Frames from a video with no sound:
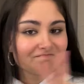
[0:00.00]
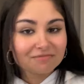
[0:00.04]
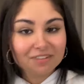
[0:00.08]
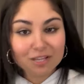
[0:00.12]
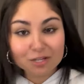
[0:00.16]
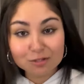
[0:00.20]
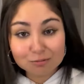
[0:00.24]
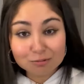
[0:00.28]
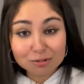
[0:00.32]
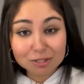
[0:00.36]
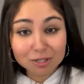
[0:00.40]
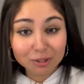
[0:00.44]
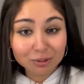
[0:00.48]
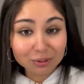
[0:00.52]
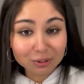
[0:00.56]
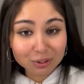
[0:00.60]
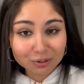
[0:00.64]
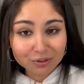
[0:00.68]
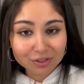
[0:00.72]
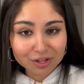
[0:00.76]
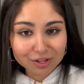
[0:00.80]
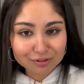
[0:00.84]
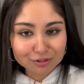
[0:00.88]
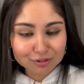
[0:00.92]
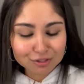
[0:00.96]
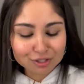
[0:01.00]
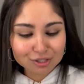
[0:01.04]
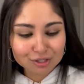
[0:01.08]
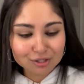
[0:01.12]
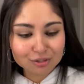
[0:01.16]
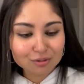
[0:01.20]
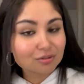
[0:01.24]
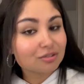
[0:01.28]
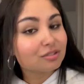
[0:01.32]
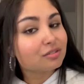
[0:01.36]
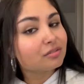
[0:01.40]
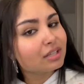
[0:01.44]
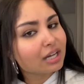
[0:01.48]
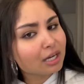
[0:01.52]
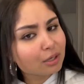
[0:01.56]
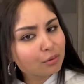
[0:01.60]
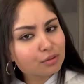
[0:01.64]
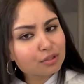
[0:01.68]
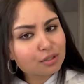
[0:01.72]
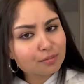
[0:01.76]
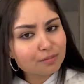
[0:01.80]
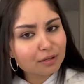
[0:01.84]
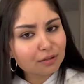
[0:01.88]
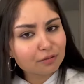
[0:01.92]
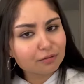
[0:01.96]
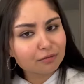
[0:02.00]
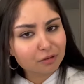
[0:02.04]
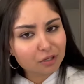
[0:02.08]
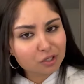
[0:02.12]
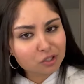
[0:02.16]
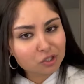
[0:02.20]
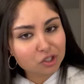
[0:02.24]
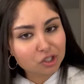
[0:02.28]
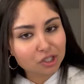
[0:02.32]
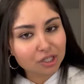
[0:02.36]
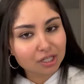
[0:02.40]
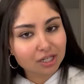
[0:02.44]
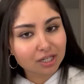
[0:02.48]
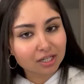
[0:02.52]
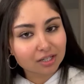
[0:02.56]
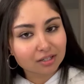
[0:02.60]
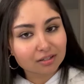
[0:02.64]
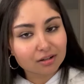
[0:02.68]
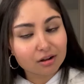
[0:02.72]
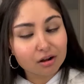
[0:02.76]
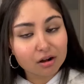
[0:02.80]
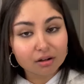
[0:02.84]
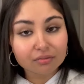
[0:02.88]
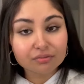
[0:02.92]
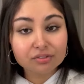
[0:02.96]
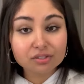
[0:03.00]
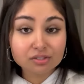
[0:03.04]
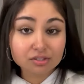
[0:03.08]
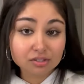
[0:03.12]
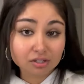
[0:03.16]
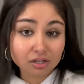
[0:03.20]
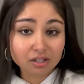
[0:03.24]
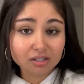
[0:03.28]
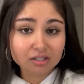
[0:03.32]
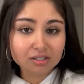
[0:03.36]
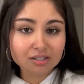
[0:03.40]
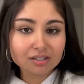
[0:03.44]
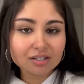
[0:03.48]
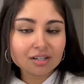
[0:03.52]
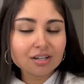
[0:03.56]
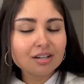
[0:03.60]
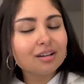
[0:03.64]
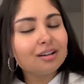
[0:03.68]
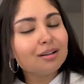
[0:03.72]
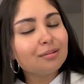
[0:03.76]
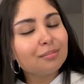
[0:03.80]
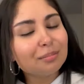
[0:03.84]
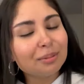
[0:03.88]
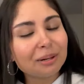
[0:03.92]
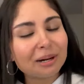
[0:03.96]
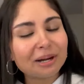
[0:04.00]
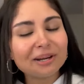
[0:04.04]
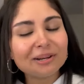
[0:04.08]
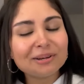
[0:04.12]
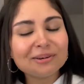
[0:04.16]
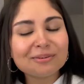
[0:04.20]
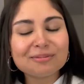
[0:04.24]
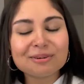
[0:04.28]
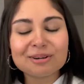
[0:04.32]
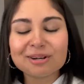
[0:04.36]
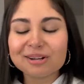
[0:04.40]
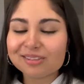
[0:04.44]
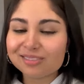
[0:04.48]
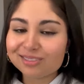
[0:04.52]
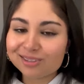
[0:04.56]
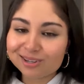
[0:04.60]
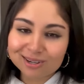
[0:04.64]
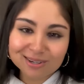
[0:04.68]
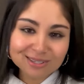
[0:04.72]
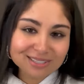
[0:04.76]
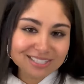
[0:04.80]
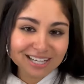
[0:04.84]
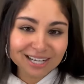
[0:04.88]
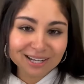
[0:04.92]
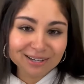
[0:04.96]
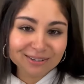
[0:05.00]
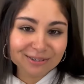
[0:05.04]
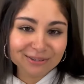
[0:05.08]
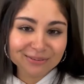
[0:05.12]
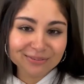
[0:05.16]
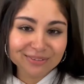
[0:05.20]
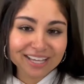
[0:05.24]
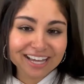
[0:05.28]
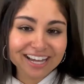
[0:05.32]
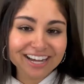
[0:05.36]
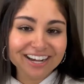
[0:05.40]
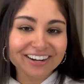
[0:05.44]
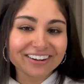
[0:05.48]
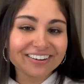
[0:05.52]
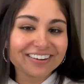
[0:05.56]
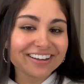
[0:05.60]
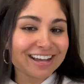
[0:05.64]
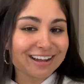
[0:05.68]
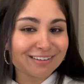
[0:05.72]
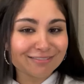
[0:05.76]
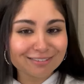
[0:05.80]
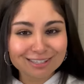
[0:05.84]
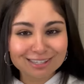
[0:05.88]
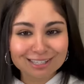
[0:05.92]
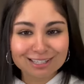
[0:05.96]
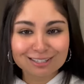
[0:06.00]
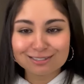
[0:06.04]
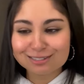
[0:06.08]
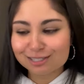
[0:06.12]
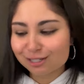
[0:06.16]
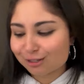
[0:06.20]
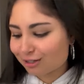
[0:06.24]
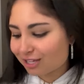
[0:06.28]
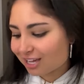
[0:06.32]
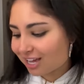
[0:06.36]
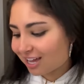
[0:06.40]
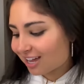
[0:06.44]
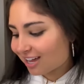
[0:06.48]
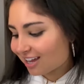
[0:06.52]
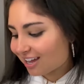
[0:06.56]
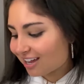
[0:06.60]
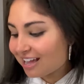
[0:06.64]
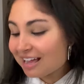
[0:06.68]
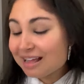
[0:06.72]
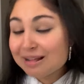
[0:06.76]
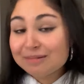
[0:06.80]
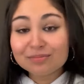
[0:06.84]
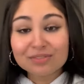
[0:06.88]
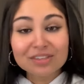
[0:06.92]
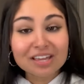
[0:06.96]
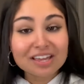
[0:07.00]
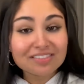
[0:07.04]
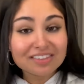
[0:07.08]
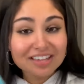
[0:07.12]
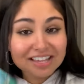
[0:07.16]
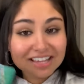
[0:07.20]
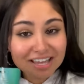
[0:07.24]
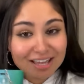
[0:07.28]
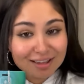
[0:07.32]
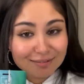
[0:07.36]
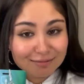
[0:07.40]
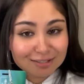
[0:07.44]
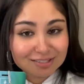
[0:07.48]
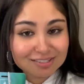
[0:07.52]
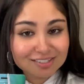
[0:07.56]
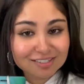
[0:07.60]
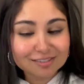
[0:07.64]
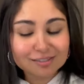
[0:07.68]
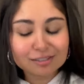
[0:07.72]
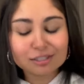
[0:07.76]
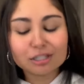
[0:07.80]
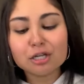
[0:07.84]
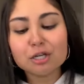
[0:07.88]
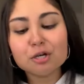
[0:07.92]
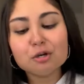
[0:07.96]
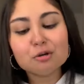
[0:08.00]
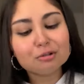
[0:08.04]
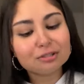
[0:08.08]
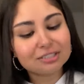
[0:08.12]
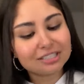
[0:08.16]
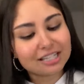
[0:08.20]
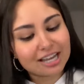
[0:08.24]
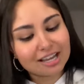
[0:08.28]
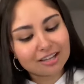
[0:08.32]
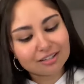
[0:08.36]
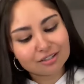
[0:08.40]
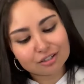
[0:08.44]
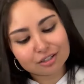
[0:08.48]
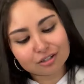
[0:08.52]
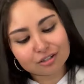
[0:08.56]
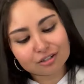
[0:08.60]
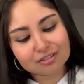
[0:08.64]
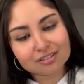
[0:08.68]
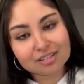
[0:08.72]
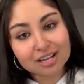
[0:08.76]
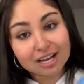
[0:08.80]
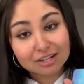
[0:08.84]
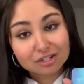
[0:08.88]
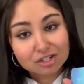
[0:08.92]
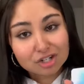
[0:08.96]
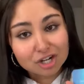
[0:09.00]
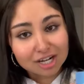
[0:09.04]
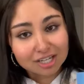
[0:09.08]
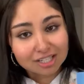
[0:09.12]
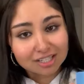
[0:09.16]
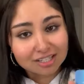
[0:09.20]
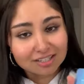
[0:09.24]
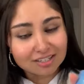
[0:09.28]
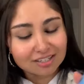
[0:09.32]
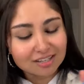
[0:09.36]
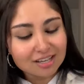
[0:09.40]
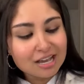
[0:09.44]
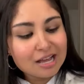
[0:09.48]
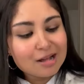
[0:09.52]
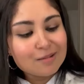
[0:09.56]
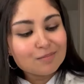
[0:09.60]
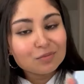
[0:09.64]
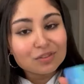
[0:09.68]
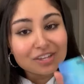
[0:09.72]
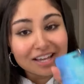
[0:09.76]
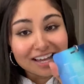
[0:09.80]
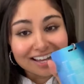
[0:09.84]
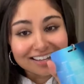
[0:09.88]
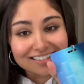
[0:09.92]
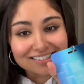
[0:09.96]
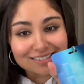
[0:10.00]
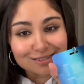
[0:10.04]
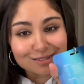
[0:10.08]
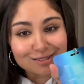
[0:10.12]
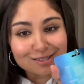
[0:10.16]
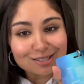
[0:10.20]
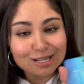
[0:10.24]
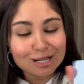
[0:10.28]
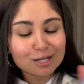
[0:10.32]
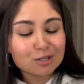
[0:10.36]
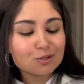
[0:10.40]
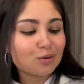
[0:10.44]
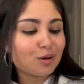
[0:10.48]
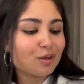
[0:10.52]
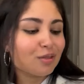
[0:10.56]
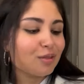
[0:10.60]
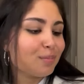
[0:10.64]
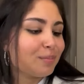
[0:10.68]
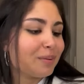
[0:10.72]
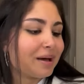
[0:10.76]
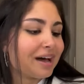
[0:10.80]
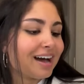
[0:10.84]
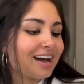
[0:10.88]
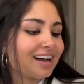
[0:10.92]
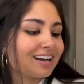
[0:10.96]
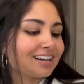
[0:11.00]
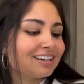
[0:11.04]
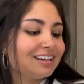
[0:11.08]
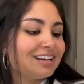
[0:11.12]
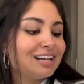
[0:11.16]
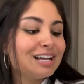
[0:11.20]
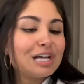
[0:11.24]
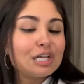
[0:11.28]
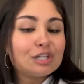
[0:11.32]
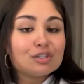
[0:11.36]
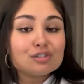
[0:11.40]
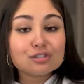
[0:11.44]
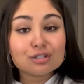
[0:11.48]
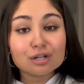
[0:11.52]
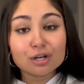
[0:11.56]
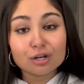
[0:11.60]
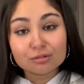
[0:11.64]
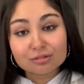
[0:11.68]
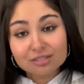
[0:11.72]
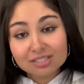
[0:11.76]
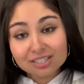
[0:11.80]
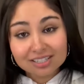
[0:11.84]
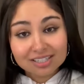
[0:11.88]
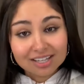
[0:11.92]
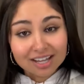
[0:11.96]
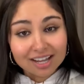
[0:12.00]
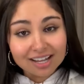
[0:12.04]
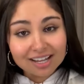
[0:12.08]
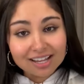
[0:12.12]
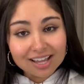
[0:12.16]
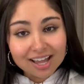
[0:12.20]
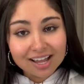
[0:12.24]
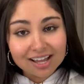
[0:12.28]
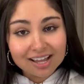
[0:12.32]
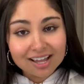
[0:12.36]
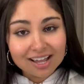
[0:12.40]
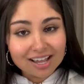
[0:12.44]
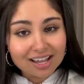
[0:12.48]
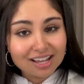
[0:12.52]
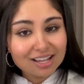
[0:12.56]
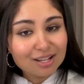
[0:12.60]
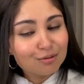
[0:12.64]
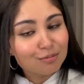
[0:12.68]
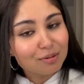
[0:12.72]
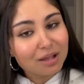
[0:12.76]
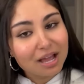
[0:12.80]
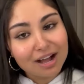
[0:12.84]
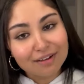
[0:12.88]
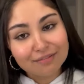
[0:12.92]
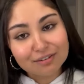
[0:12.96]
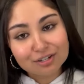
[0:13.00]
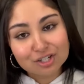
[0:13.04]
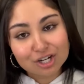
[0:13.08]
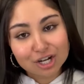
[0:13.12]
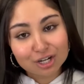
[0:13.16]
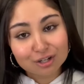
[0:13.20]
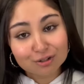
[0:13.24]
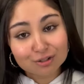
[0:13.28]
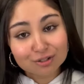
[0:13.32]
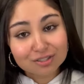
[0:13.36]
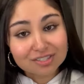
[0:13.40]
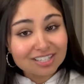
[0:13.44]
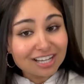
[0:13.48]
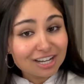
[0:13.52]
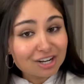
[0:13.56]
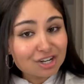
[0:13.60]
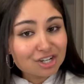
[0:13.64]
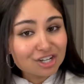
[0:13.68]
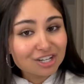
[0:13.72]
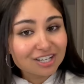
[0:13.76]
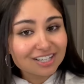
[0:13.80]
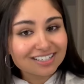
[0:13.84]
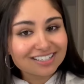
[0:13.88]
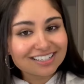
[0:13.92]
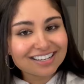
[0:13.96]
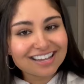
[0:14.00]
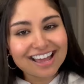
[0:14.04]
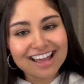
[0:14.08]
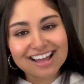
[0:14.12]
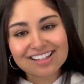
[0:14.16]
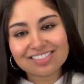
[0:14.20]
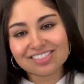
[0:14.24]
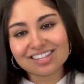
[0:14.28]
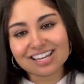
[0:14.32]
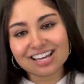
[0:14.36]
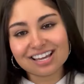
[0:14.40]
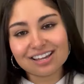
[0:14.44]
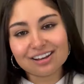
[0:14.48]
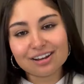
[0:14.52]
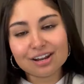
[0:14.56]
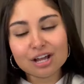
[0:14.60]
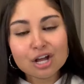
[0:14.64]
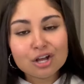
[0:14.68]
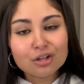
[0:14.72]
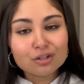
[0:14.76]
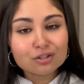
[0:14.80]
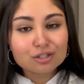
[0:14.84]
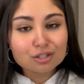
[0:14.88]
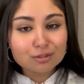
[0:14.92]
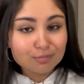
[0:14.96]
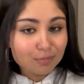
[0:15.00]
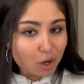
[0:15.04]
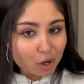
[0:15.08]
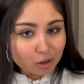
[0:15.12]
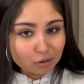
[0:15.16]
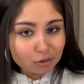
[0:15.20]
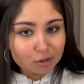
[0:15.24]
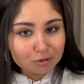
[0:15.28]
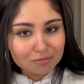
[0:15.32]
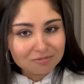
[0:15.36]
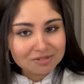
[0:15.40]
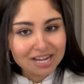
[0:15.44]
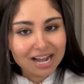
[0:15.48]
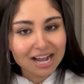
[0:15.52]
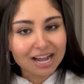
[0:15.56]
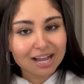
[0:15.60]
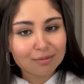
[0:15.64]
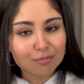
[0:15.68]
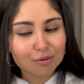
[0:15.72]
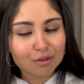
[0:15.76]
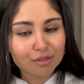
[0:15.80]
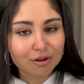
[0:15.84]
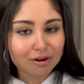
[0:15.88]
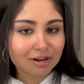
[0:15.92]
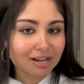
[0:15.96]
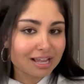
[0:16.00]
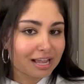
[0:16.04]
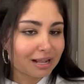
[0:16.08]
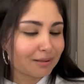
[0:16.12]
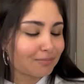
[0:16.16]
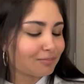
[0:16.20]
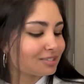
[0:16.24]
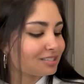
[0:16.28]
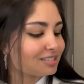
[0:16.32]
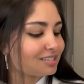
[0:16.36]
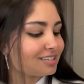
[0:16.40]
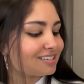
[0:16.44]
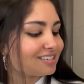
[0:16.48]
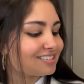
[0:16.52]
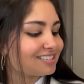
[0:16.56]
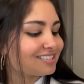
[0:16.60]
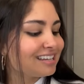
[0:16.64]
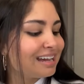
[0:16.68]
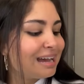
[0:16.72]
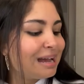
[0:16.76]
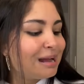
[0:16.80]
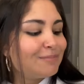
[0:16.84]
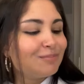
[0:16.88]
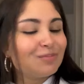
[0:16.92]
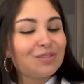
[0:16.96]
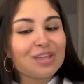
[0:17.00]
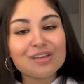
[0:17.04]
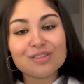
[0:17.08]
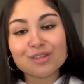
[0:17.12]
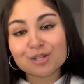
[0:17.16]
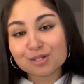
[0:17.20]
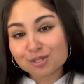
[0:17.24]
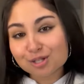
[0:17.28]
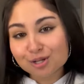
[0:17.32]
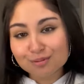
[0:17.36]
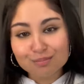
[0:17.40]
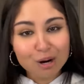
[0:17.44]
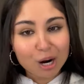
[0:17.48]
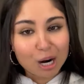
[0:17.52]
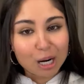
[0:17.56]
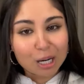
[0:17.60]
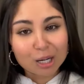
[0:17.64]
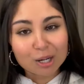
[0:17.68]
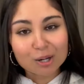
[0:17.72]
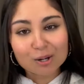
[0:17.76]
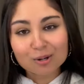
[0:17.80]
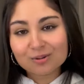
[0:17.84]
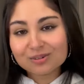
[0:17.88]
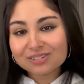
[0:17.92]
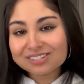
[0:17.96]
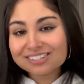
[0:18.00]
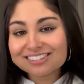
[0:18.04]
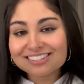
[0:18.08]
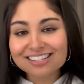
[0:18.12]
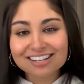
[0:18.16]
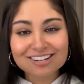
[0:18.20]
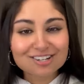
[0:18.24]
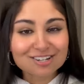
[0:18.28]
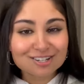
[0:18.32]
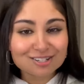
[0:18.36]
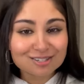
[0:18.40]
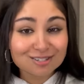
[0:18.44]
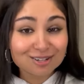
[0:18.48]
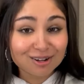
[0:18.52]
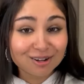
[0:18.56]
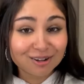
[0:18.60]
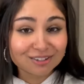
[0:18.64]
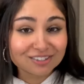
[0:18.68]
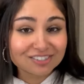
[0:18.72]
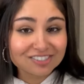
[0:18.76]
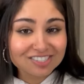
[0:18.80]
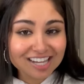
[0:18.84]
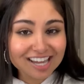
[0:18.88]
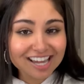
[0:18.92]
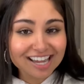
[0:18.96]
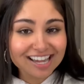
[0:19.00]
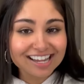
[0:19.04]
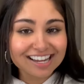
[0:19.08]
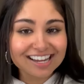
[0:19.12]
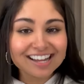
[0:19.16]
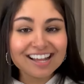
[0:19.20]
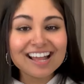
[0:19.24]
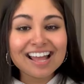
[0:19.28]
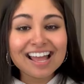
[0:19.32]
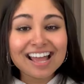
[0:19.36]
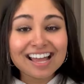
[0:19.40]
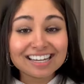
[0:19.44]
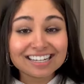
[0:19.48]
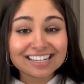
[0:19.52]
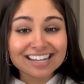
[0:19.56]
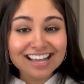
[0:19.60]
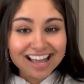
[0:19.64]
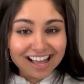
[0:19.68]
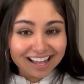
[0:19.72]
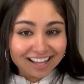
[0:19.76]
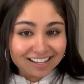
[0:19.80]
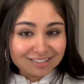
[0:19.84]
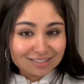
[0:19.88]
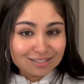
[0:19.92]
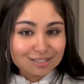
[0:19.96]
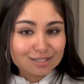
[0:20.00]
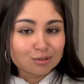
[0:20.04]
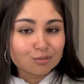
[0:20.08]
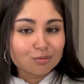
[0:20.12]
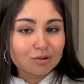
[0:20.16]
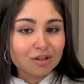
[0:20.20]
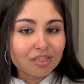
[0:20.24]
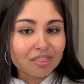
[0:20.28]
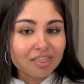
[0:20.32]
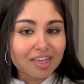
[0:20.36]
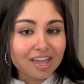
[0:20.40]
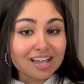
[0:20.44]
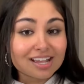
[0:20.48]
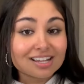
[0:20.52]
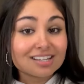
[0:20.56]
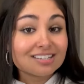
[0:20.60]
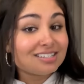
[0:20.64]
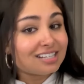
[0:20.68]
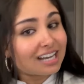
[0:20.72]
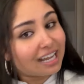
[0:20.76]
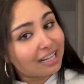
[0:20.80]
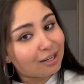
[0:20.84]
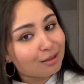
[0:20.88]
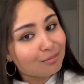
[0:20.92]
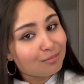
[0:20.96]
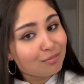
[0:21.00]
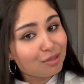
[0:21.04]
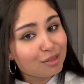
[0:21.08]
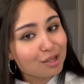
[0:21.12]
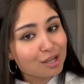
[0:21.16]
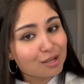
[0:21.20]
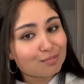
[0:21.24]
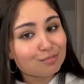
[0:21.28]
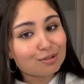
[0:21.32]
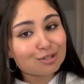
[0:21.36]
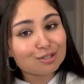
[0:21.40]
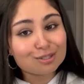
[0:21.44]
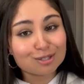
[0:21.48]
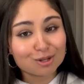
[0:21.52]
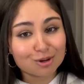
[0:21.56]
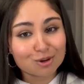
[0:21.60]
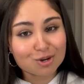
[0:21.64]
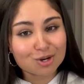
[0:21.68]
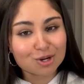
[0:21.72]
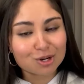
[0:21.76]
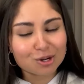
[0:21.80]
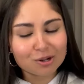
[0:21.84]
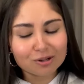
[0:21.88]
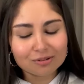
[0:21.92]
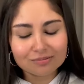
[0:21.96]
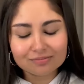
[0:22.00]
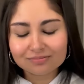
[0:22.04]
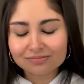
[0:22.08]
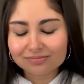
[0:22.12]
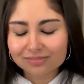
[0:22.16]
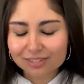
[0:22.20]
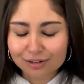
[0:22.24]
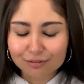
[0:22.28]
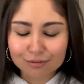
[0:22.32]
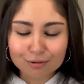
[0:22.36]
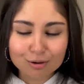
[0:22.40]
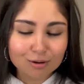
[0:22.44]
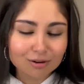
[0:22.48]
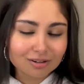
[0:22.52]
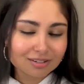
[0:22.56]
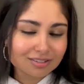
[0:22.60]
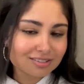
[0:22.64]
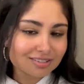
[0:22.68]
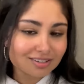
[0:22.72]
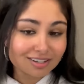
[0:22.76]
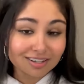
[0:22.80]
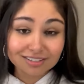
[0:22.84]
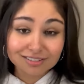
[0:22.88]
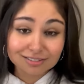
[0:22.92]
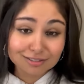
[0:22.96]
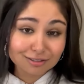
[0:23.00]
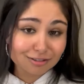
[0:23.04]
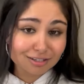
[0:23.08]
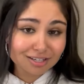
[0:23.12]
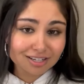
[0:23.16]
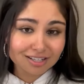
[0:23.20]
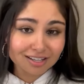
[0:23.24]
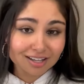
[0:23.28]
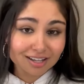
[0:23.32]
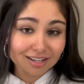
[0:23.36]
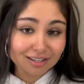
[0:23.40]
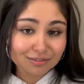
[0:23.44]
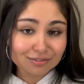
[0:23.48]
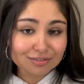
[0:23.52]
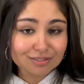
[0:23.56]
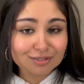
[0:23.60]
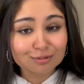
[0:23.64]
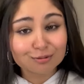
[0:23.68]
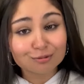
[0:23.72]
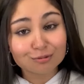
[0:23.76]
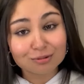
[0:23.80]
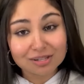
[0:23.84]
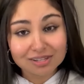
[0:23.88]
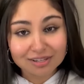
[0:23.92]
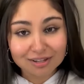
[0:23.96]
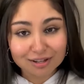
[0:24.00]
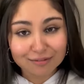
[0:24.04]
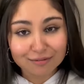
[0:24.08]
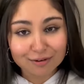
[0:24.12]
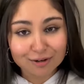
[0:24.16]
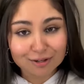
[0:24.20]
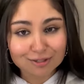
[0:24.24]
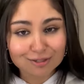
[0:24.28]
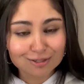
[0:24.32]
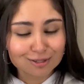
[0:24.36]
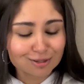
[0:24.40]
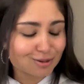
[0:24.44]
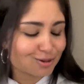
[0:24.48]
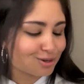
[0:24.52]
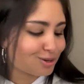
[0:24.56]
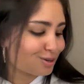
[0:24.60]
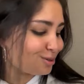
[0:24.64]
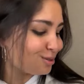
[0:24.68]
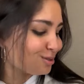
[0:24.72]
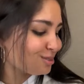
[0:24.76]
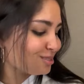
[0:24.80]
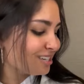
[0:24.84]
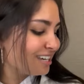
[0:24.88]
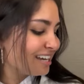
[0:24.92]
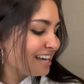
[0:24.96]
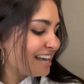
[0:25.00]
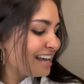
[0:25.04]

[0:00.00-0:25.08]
because we don't know the other two. So that was a bit frustrating off the start, but we're in the hotel room now, everything's okay. And they gave us these cute lanyards at check-in. It has a little schedule on the back. So tonight at eight, we have a general session and then small group time with our campuses. And then tomorrow, sessions all day, and it ends with a denim-themed social. Of course, us Greek lives, we love our socials.